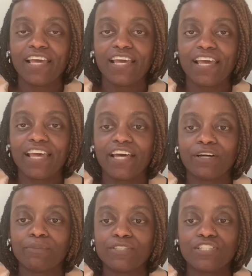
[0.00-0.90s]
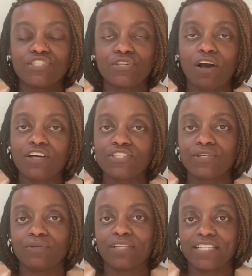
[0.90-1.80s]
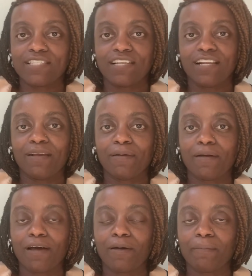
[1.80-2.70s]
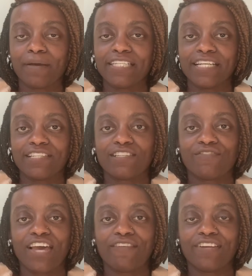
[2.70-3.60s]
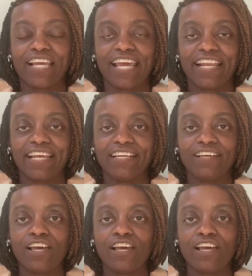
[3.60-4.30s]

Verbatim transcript: it helped to also lessen um, my chances of having a headache.